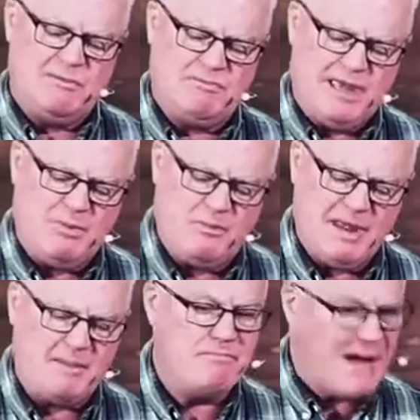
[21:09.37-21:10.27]
in people
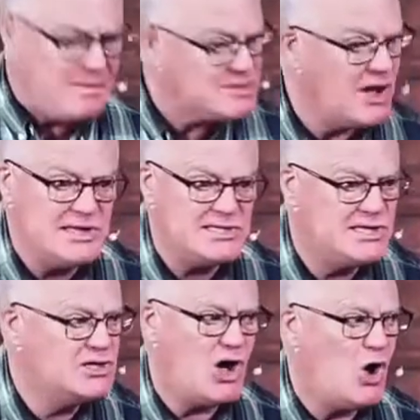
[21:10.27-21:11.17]
being baptized
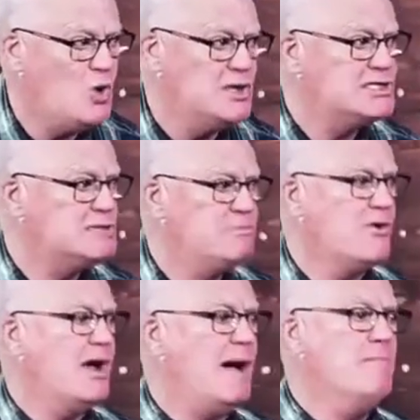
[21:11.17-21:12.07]
in the Holy
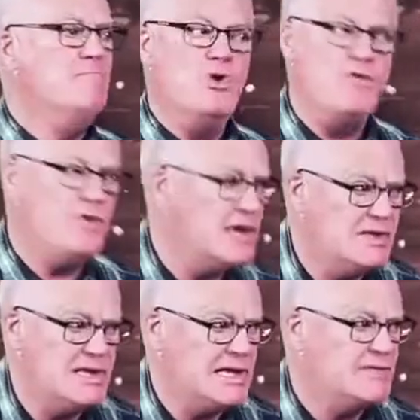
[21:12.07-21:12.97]
Spirit and moving in
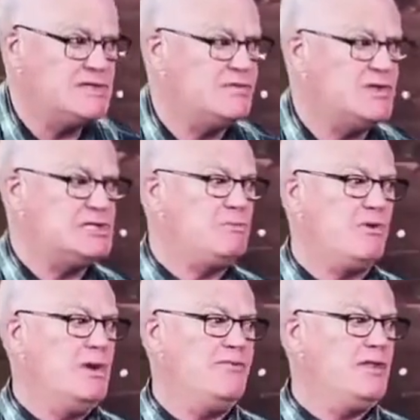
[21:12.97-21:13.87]
the gifts of the
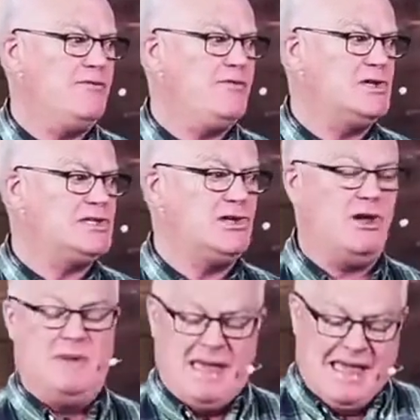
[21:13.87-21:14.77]
Spirit for the first
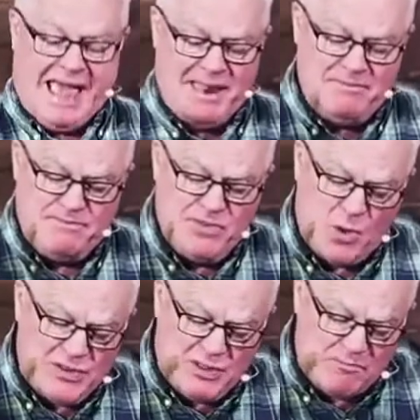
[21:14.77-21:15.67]
time and
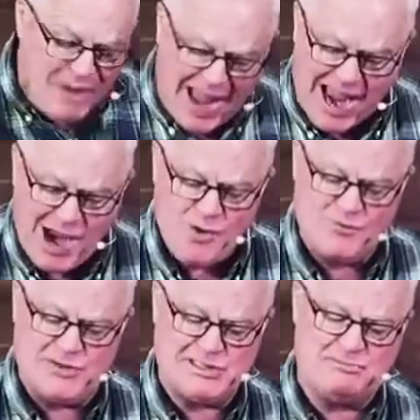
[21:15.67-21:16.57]
knowing the power of
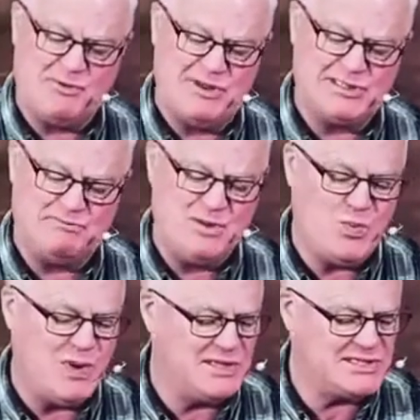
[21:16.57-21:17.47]
the Spirit to be
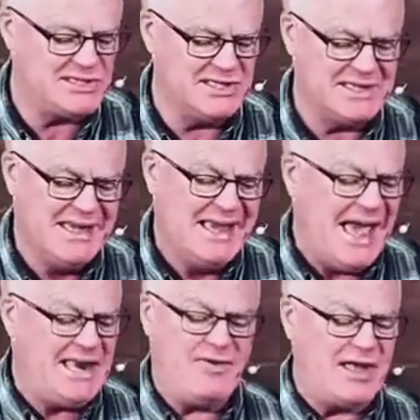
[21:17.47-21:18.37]
witnesses.
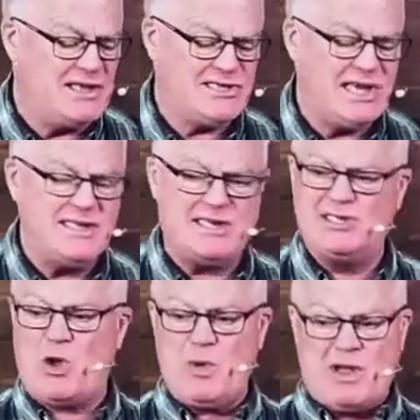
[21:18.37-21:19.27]
And if I can say this,
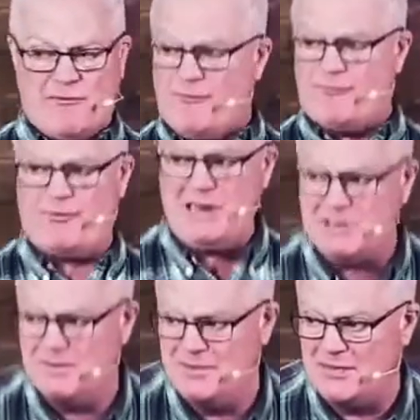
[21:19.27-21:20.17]
knowing a
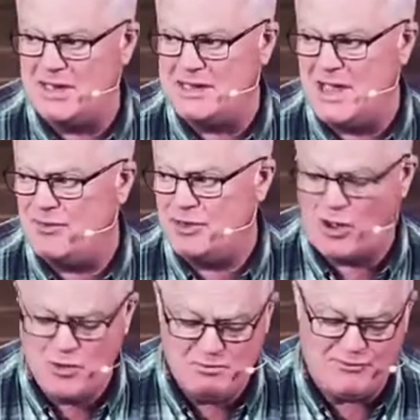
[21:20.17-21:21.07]
freedom that they'd never
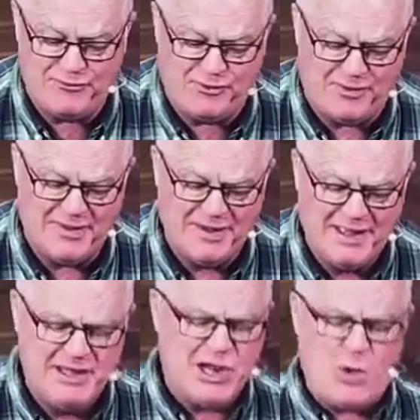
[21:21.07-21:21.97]
known before,
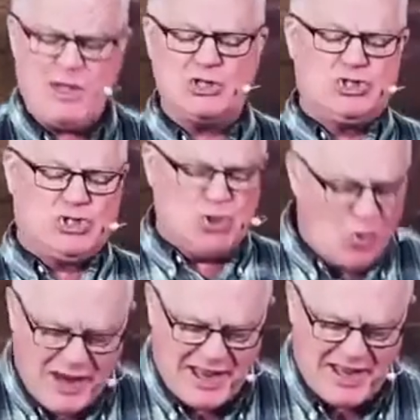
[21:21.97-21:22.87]
knowing a
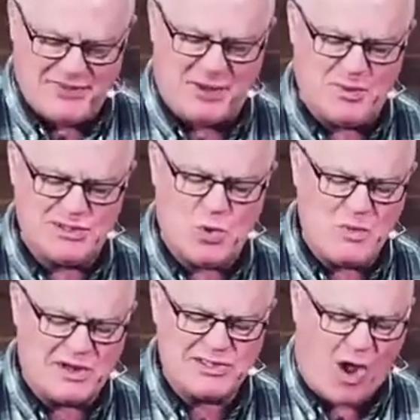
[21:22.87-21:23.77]
joy that was
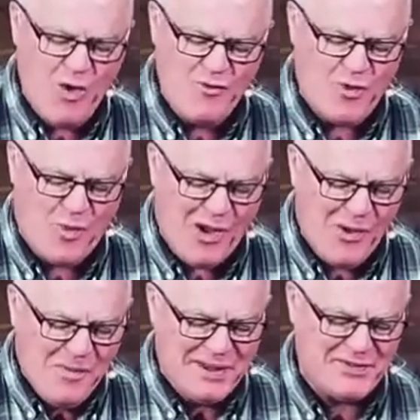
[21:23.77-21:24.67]
almost
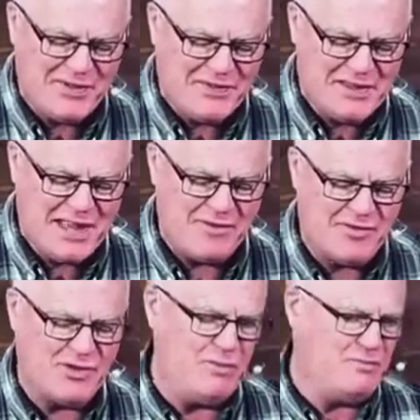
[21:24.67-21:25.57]
overwhelming that they'd never
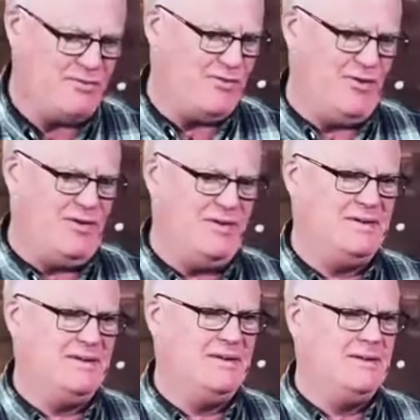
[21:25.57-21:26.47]
known before.
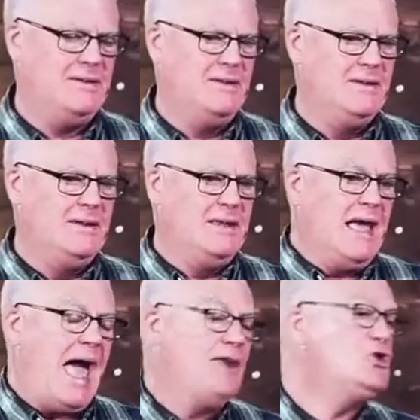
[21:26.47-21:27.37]

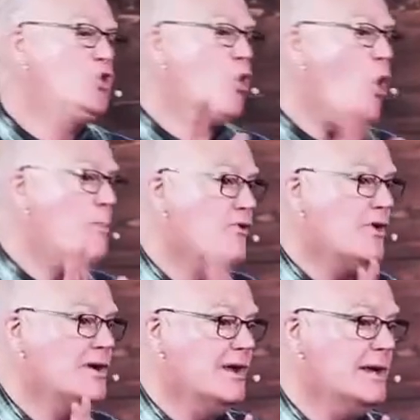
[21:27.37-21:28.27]
And
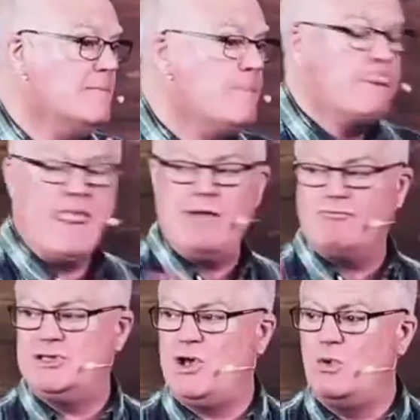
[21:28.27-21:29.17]
corporately, it
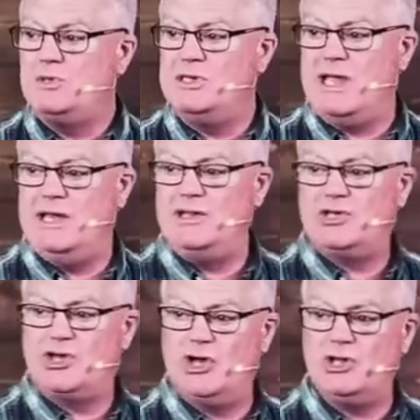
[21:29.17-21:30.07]
resulted in
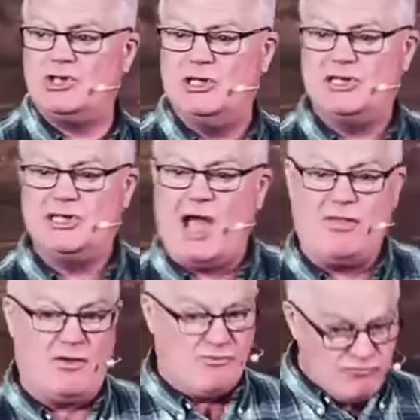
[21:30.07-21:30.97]
churches like
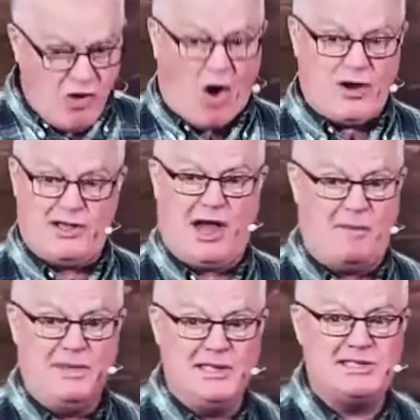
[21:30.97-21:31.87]
the rock
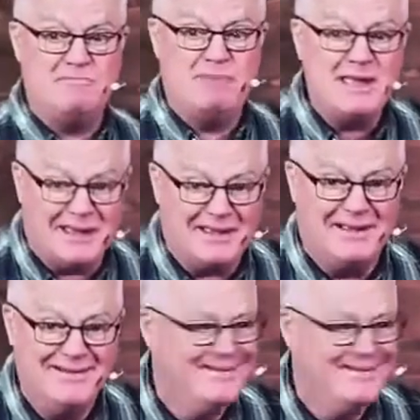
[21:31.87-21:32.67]
coming into being.